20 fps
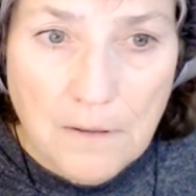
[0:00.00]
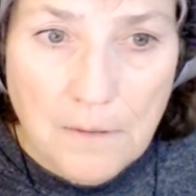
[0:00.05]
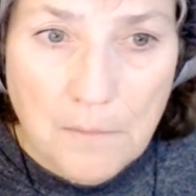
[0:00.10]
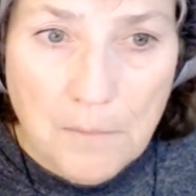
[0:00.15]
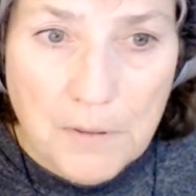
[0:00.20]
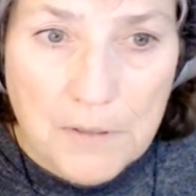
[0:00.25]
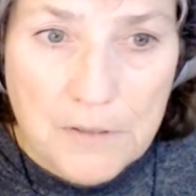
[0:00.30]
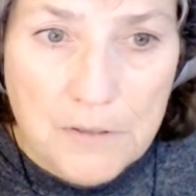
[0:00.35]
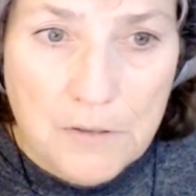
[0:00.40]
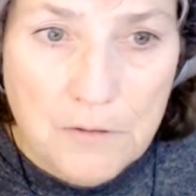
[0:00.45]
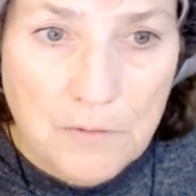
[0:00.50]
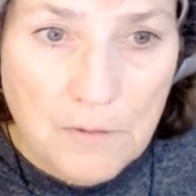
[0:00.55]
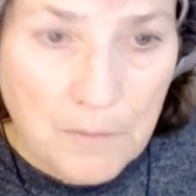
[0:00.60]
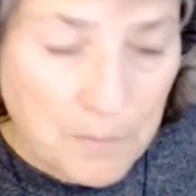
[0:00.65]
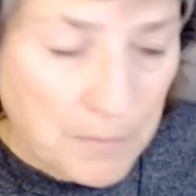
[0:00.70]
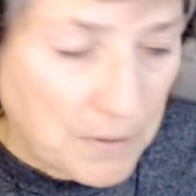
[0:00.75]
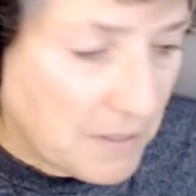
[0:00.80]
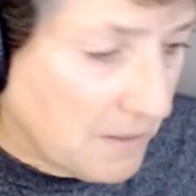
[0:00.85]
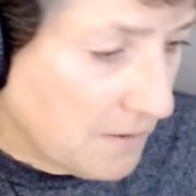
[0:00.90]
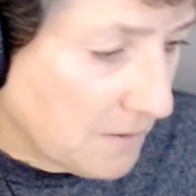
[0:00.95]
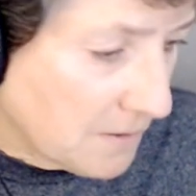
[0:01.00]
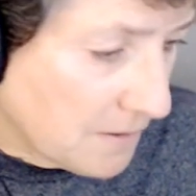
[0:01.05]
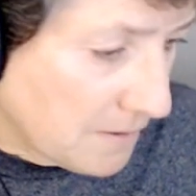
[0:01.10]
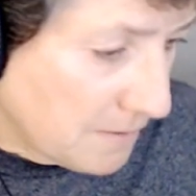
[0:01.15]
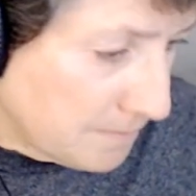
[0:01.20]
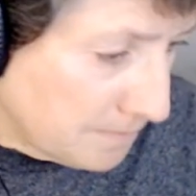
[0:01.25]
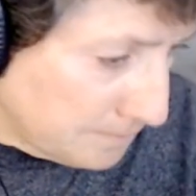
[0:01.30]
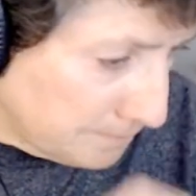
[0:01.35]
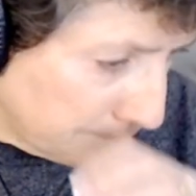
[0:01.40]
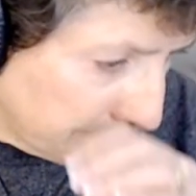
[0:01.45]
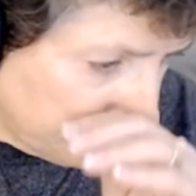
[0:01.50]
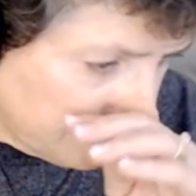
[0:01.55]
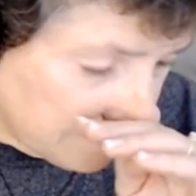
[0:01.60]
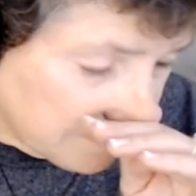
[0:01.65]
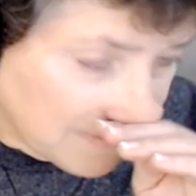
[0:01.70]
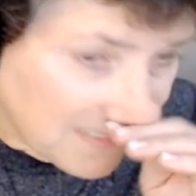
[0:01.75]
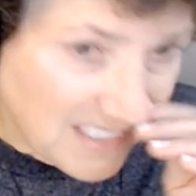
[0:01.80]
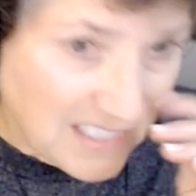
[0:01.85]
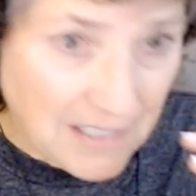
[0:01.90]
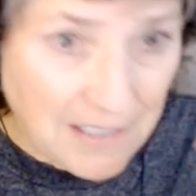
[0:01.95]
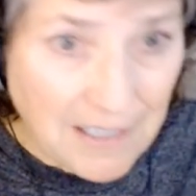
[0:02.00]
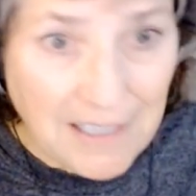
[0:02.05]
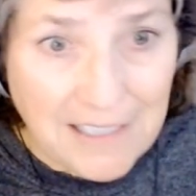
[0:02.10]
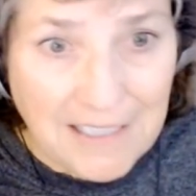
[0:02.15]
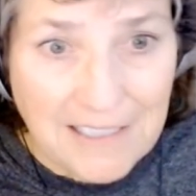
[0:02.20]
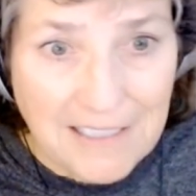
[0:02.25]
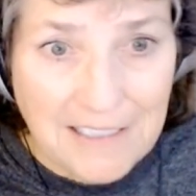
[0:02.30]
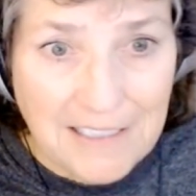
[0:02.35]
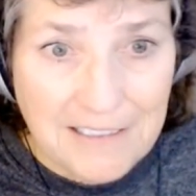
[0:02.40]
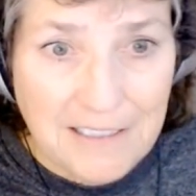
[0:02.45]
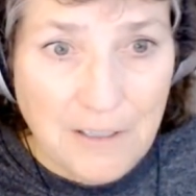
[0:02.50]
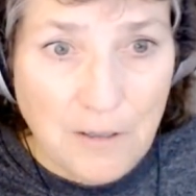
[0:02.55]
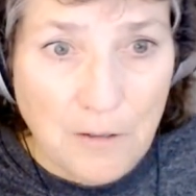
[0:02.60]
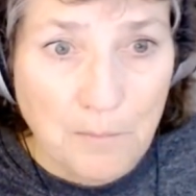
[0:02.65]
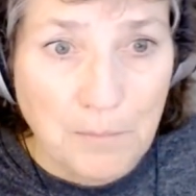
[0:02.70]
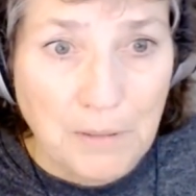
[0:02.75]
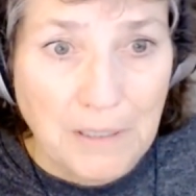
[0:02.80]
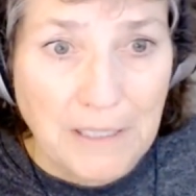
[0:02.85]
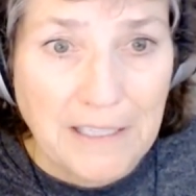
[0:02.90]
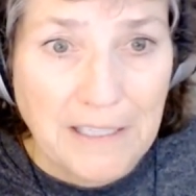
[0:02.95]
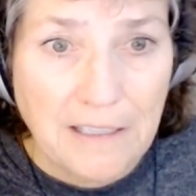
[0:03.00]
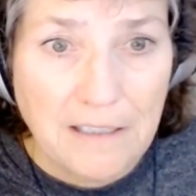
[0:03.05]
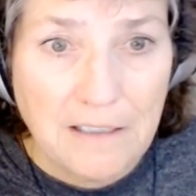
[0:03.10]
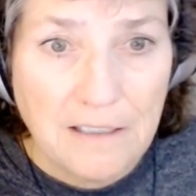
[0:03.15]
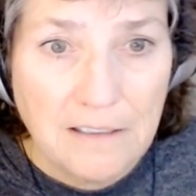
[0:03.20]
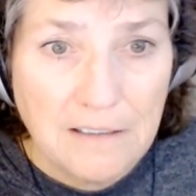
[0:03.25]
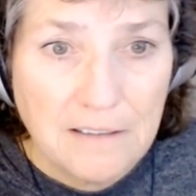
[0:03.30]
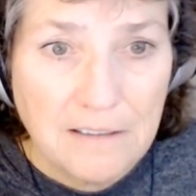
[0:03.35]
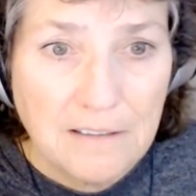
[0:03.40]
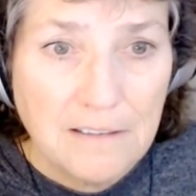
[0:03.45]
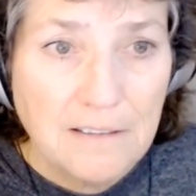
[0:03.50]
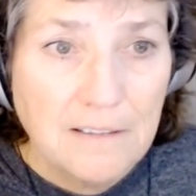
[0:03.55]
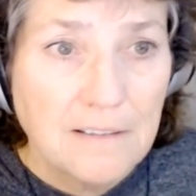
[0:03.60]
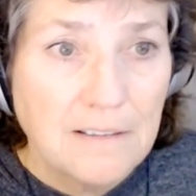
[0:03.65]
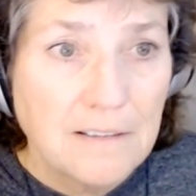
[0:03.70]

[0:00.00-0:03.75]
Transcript: I'll put you up here. You're not going to get to hear blink,